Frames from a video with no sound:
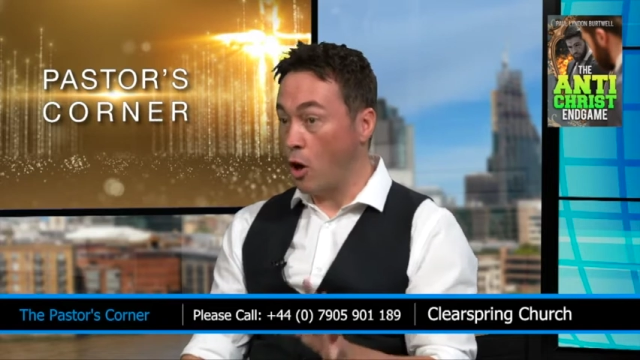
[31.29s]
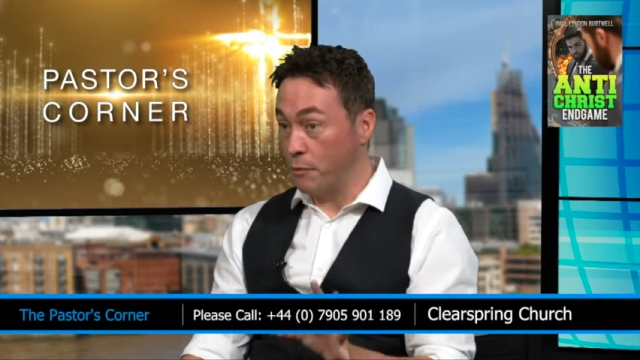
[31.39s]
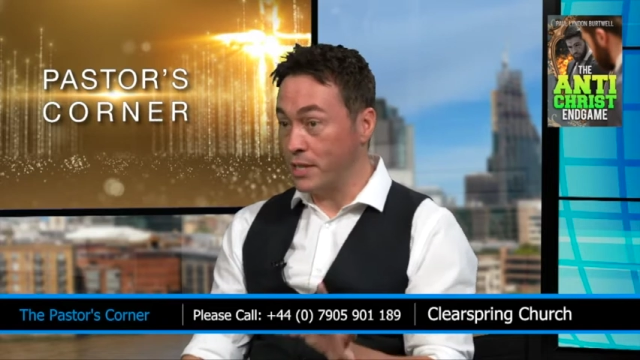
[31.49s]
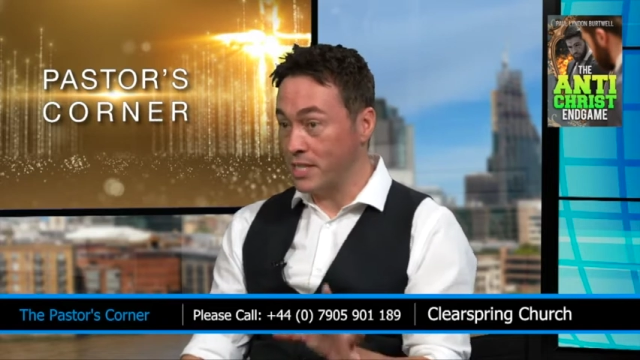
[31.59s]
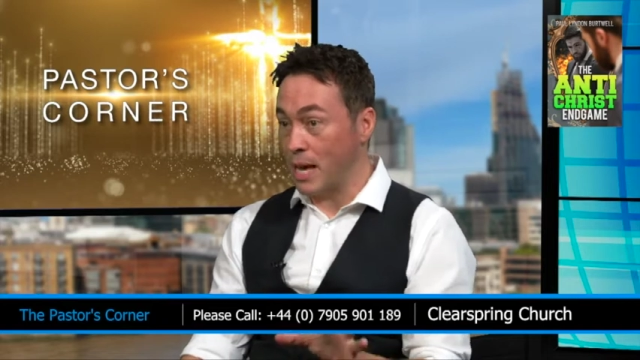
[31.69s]

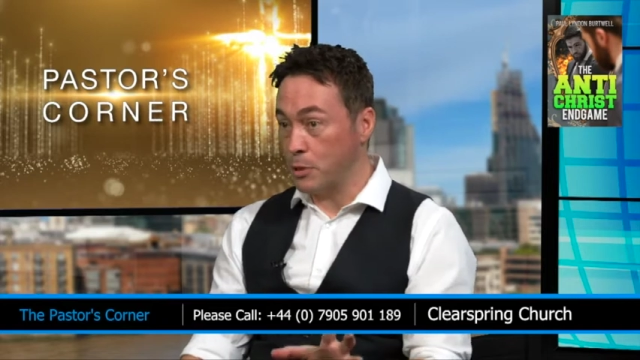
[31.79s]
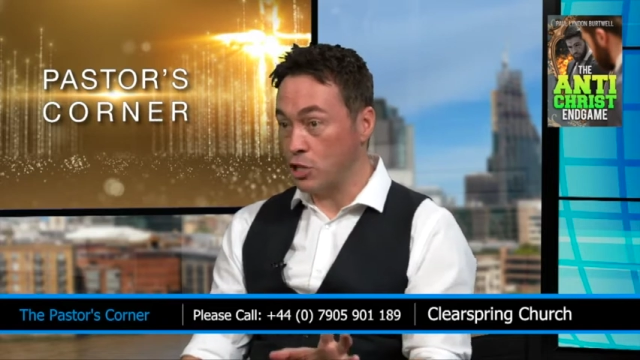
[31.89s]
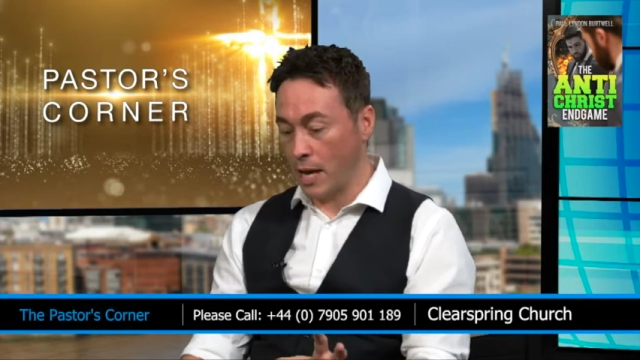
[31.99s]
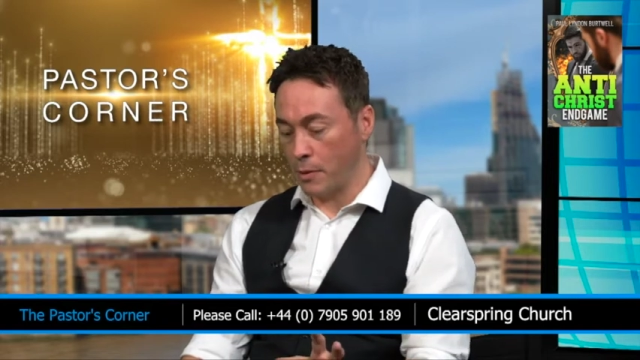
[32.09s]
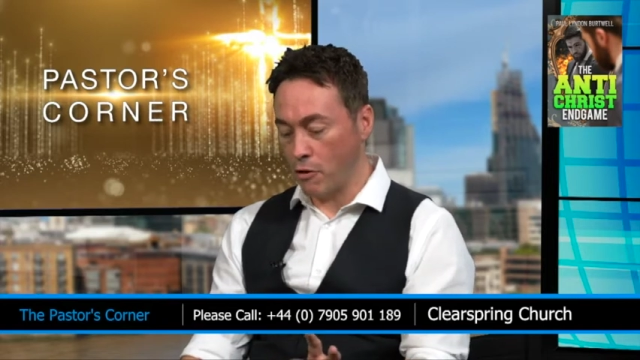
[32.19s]
of
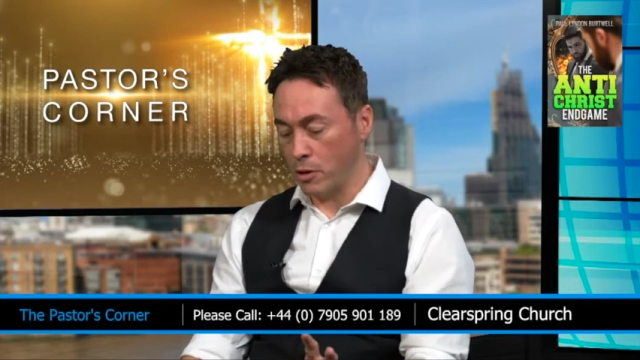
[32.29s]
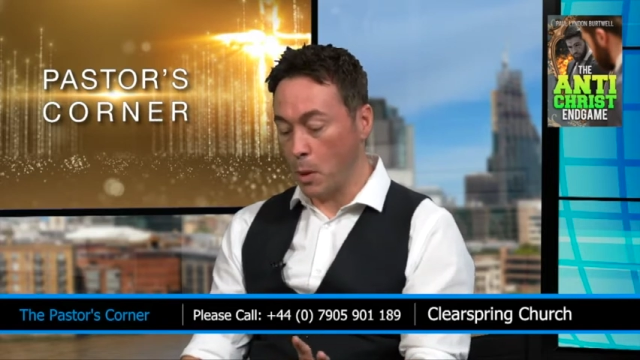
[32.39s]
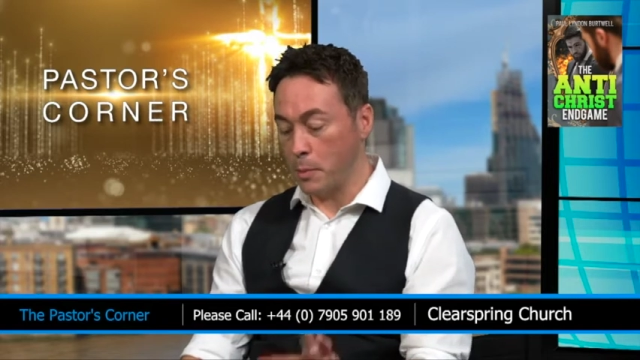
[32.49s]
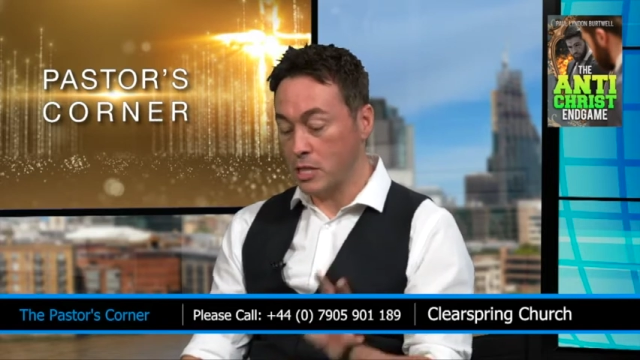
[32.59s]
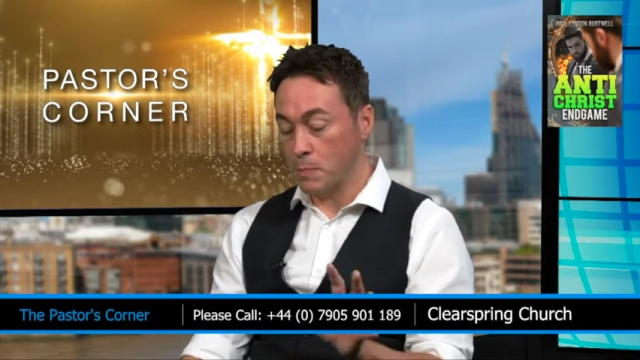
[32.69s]
deception out there at the
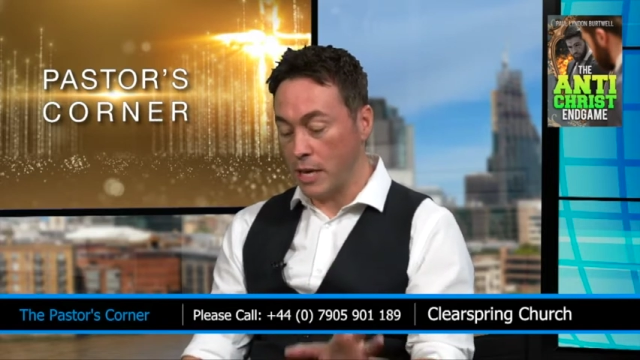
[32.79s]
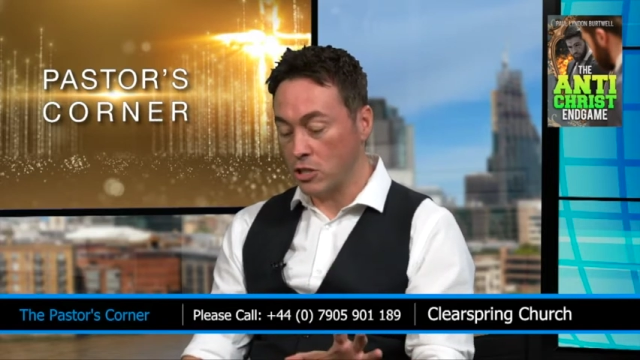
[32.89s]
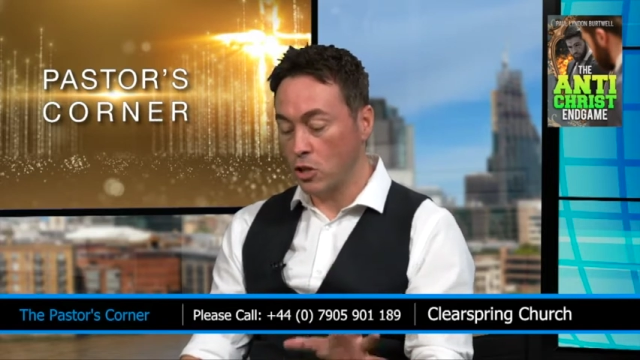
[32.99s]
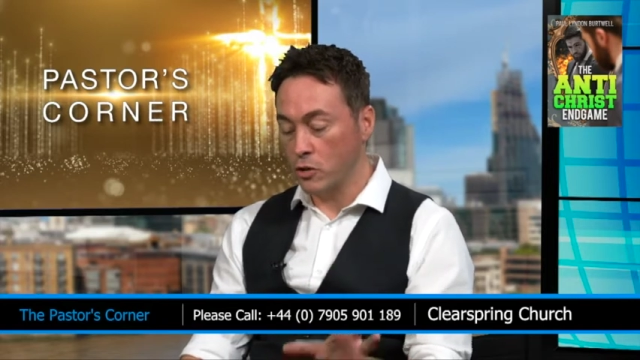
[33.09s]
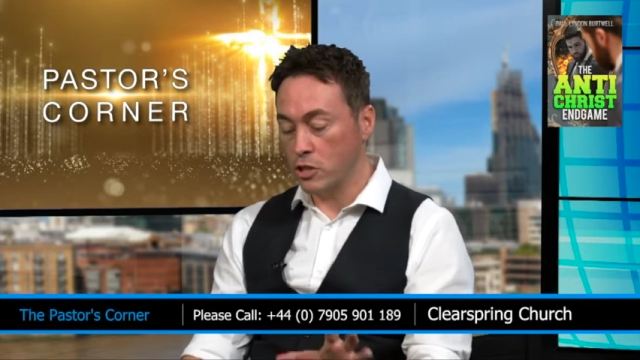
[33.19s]
moment, mm.
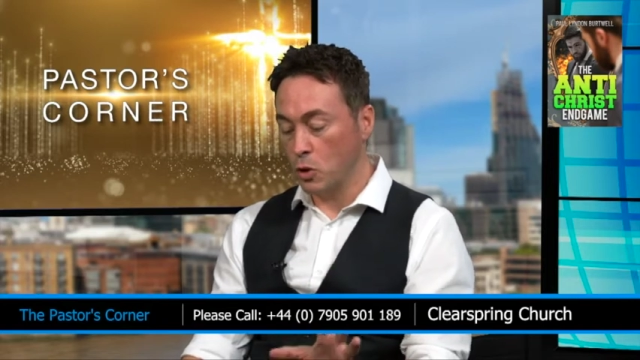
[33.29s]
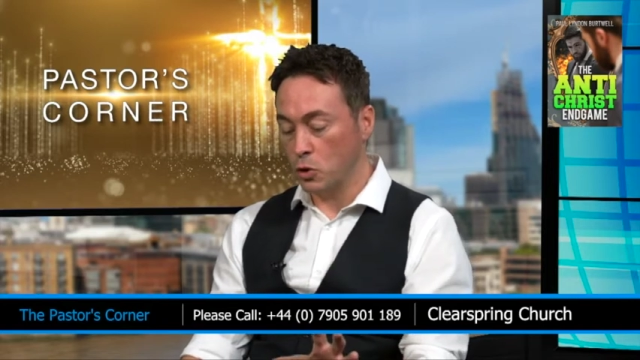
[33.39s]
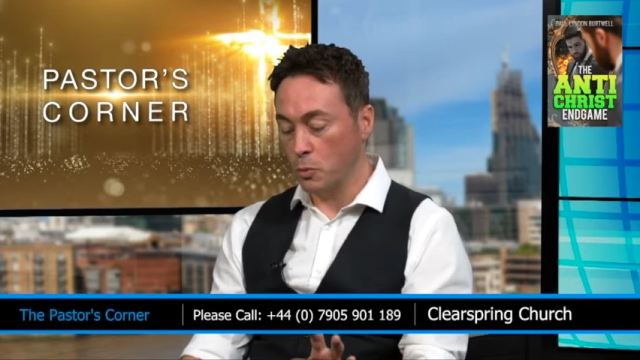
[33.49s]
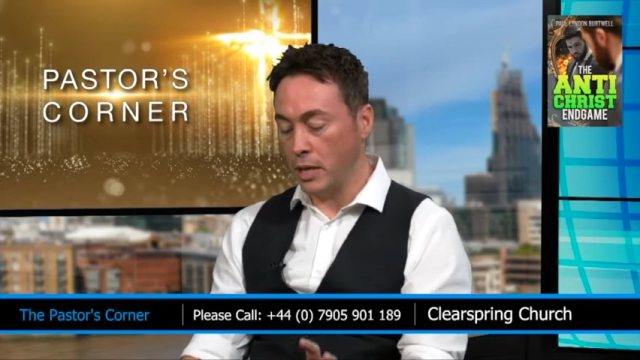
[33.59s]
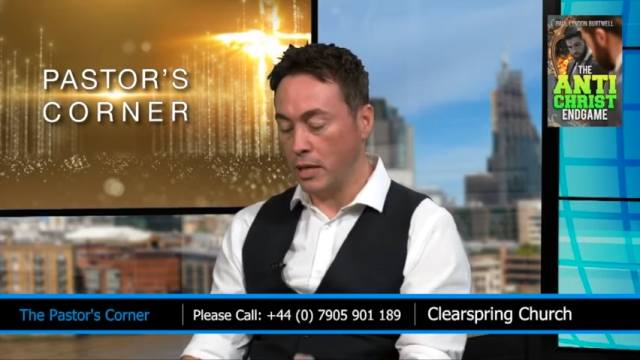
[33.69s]
especially on
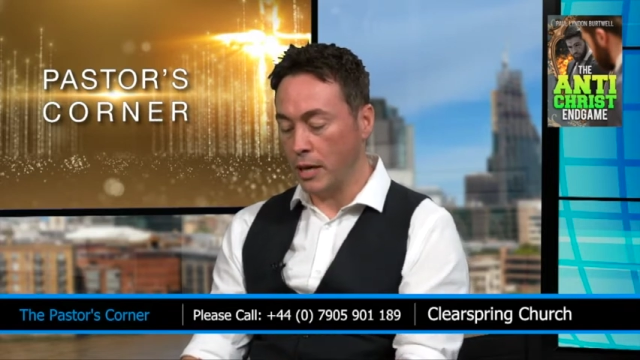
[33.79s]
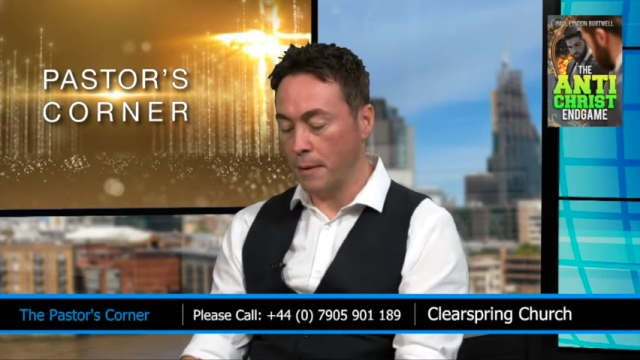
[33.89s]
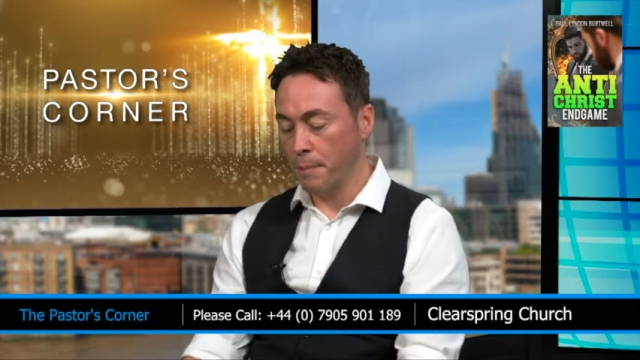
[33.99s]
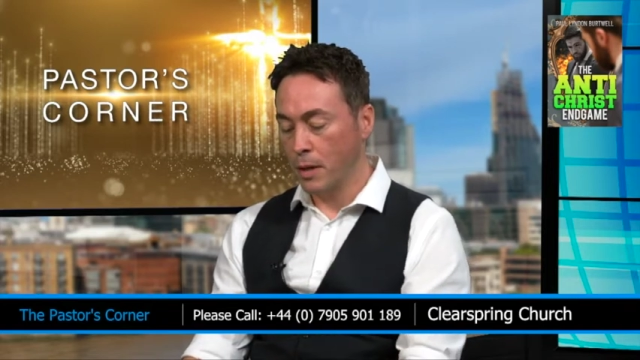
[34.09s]
social media.